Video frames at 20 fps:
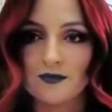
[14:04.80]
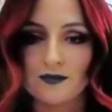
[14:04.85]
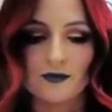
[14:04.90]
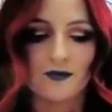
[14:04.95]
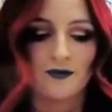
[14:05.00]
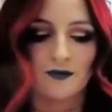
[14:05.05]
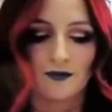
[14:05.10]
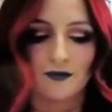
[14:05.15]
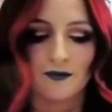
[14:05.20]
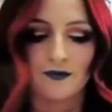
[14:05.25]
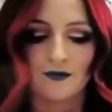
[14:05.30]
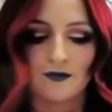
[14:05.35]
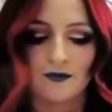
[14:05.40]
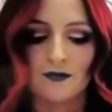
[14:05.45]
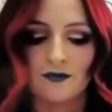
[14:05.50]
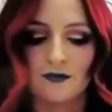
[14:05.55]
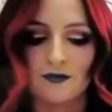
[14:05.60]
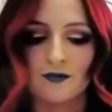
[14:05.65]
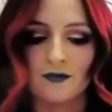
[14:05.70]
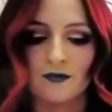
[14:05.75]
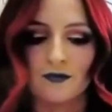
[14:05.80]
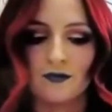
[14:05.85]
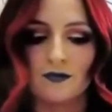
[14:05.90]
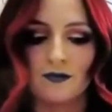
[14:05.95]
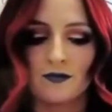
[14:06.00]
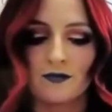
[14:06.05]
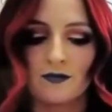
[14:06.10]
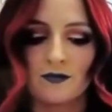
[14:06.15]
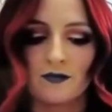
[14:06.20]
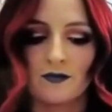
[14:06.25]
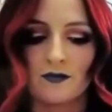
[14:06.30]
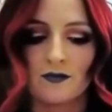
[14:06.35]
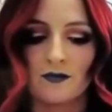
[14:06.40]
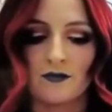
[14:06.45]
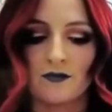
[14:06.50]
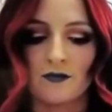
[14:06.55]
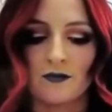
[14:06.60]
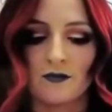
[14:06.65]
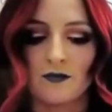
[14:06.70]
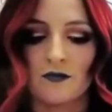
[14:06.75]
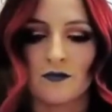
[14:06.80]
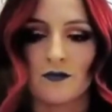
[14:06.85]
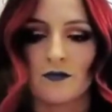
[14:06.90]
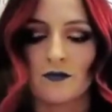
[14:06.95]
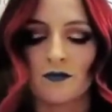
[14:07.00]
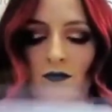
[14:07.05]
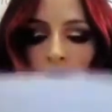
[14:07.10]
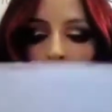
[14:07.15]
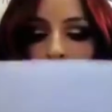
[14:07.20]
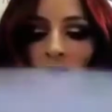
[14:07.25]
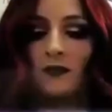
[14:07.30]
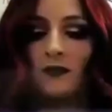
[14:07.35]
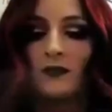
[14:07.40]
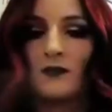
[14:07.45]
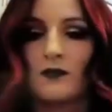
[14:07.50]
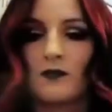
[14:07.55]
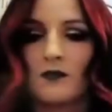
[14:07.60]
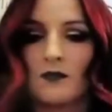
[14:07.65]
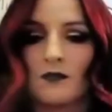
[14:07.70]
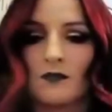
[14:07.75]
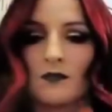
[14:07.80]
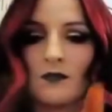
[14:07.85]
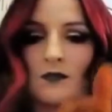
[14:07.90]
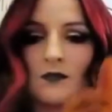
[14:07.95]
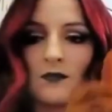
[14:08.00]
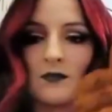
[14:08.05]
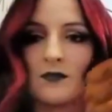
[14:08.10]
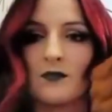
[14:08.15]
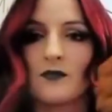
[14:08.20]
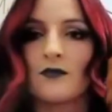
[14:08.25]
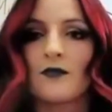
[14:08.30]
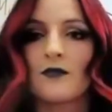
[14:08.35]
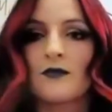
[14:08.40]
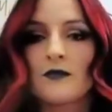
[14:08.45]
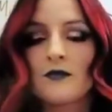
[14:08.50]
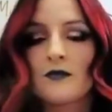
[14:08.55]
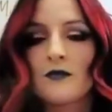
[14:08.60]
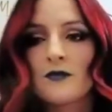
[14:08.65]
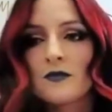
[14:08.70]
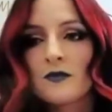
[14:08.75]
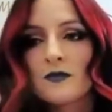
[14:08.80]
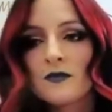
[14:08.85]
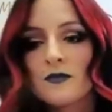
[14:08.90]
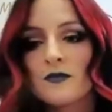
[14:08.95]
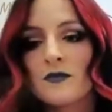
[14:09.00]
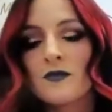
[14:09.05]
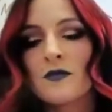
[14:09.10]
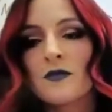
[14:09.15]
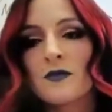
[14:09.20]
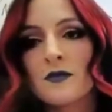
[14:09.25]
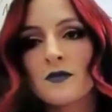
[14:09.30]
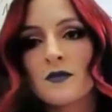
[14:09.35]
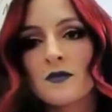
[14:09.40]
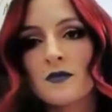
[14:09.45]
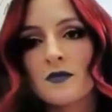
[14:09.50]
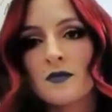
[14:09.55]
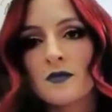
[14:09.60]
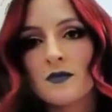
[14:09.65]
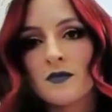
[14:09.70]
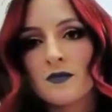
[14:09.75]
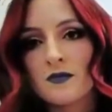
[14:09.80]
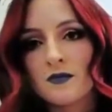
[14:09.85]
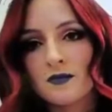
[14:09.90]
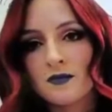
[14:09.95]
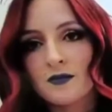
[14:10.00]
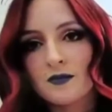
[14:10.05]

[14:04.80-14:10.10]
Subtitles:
The person shown says nothing.